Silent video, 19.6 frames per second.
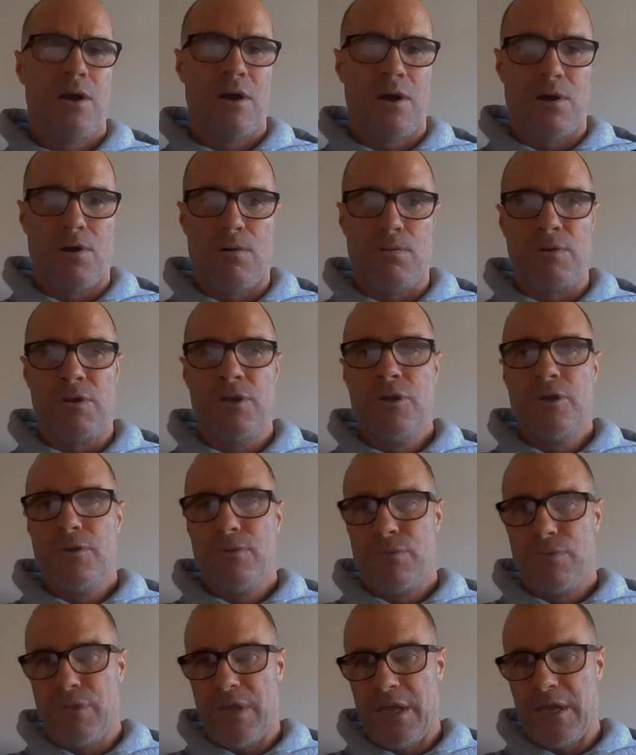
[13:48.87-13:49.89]
old
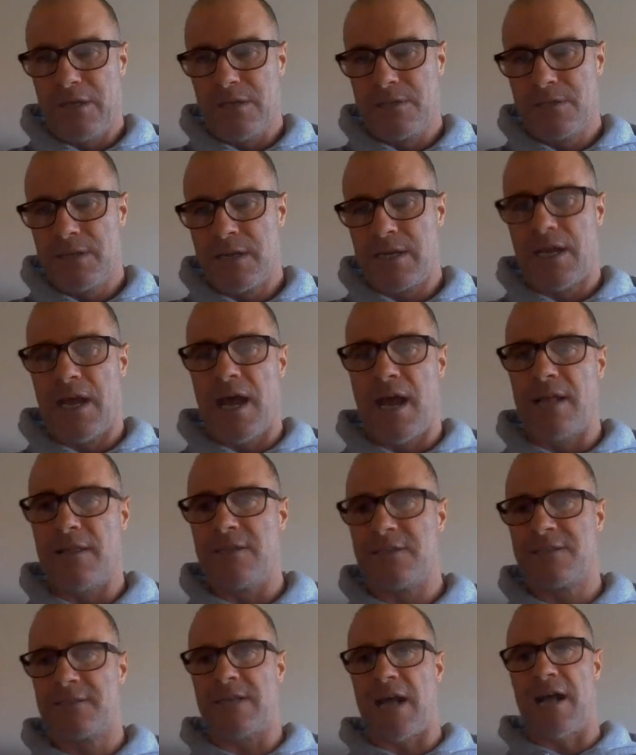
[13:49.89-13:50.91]
things. Okay,
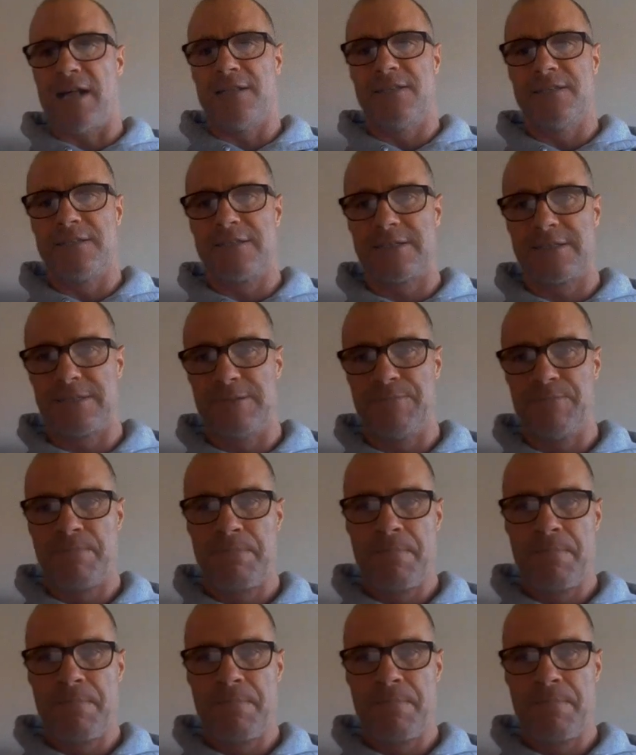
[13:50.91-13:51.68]
the Suns.